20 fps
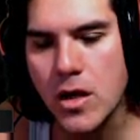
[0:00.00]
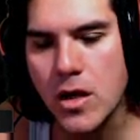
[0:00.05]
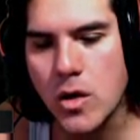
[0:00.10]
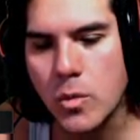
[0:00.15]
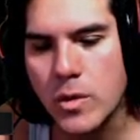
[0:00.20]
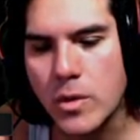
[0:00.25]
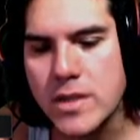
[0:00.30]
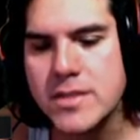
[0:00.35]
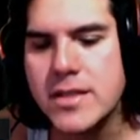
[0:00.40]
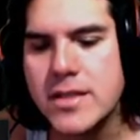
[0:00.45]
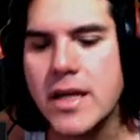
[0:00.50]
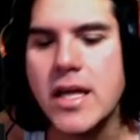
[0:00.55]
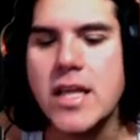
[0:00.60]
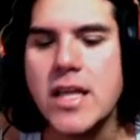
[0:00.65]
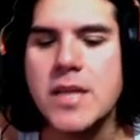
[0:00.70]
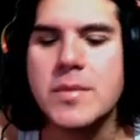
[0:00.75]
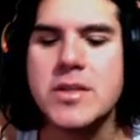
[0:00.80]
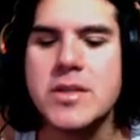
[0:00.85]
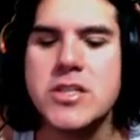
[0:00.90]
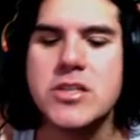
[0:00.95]
One day, the
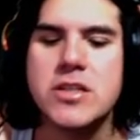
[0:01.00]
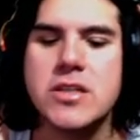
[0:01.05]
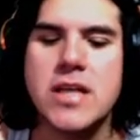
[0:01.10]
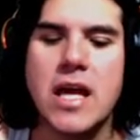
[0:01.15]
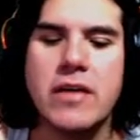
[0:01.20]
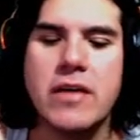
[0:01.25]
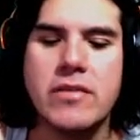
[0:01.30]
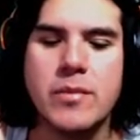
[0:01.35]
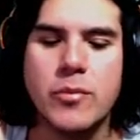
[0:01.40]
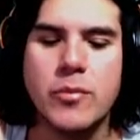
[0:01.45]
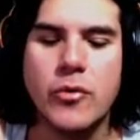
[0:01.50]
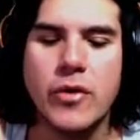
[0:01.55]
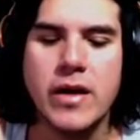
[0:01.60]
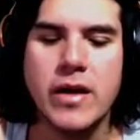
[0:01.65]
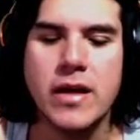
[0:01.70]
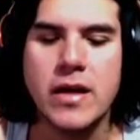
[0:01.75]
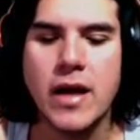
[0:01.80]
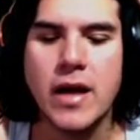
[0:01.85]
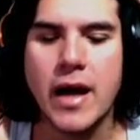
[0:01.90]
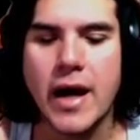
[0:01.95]
magician gave the
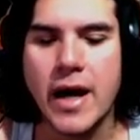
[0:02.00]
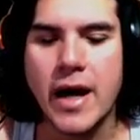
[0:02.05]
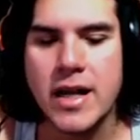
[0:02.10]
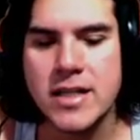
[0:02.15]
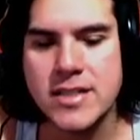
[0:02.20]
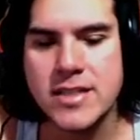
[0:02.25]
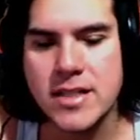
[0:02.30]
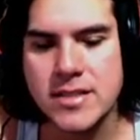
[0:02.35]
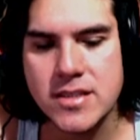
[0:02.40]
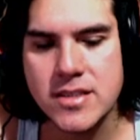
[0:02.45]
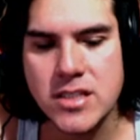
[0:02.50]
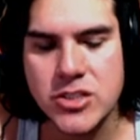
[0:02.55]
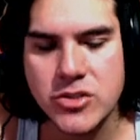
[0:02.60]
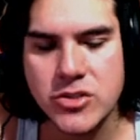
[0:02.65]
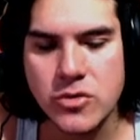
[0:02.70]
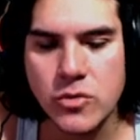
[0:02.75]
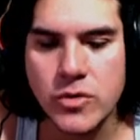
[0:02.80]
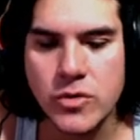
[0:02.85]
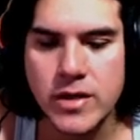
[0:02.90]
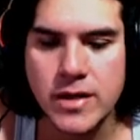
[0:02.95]
boy an assassination
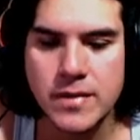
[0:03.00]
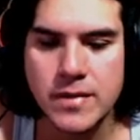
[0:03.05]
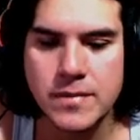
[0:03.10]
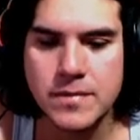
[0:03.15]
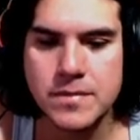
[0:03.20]
order.